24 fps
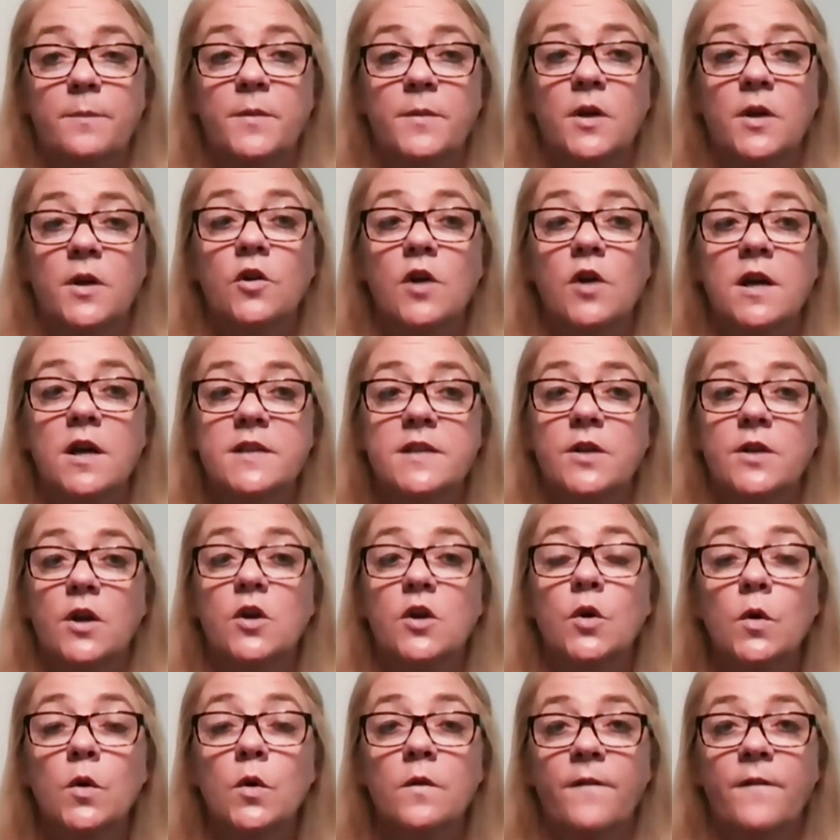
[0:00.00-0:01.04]
across our
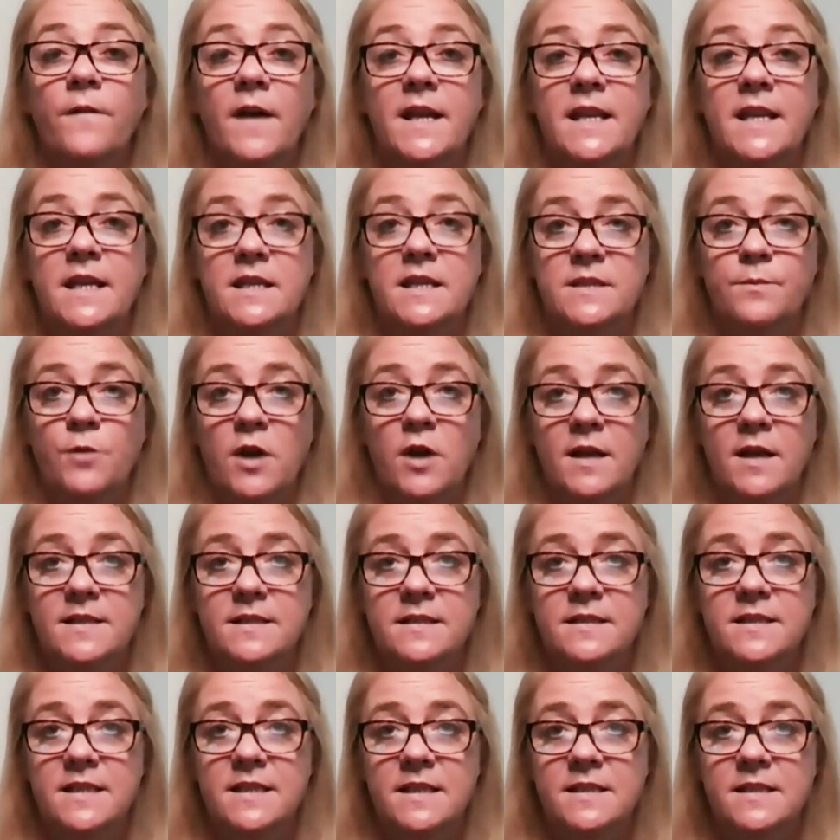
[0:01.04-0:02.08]
core finance
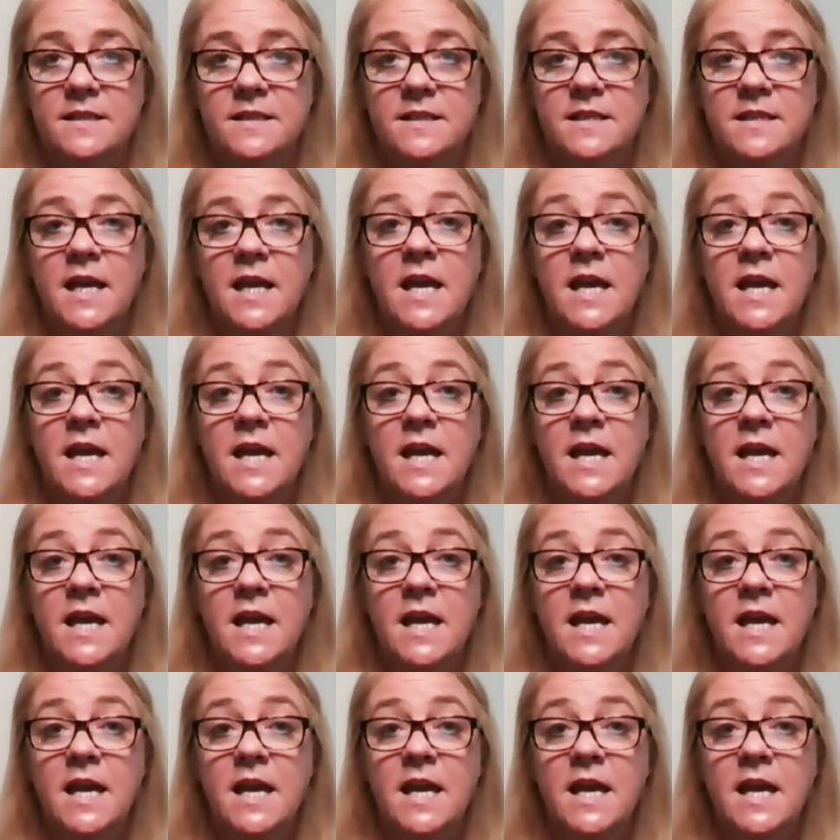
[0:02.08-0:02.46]
processes,